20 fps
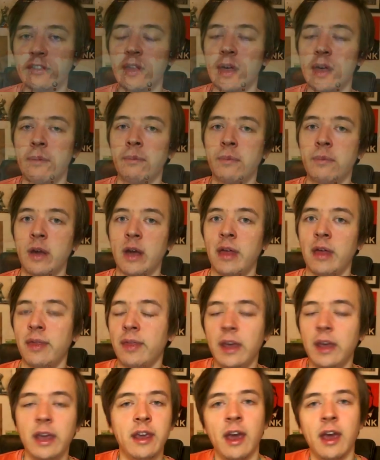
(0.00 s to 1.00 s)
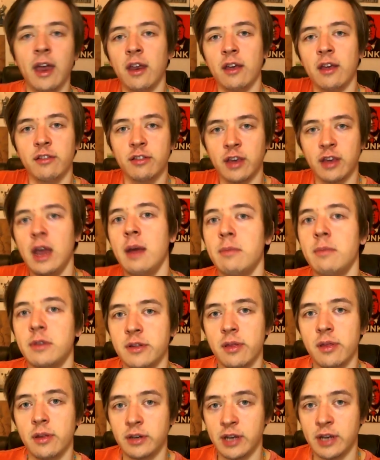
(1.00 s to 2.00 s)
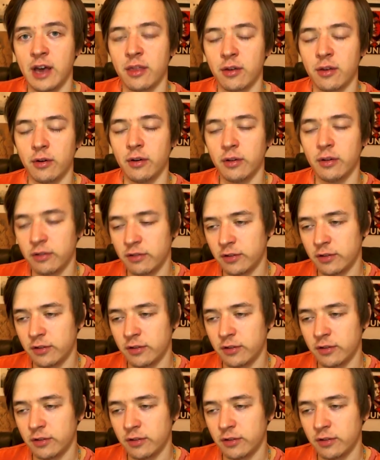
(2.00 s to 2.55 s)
them and they can't escape the tether.